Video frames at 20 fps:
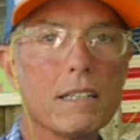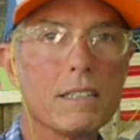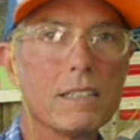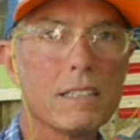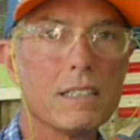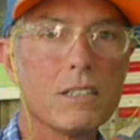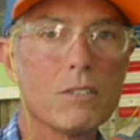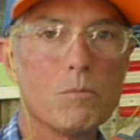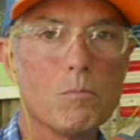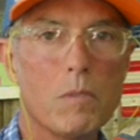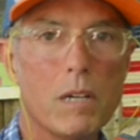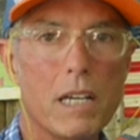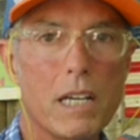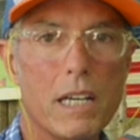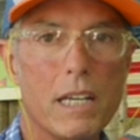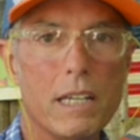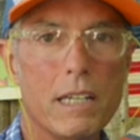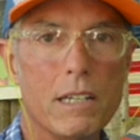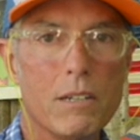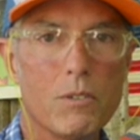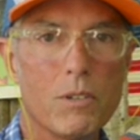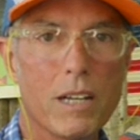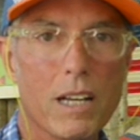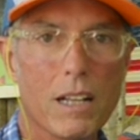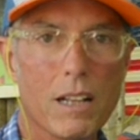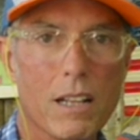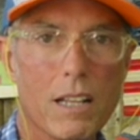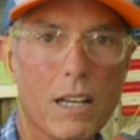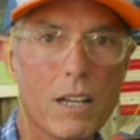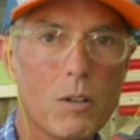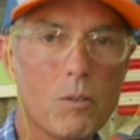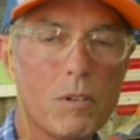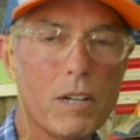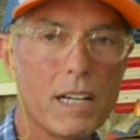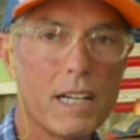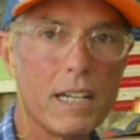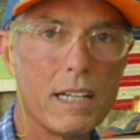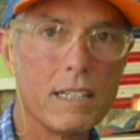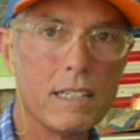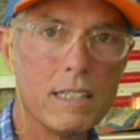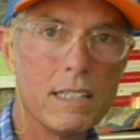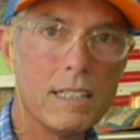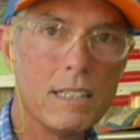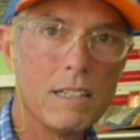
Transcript: end of May, we had a lot of rain,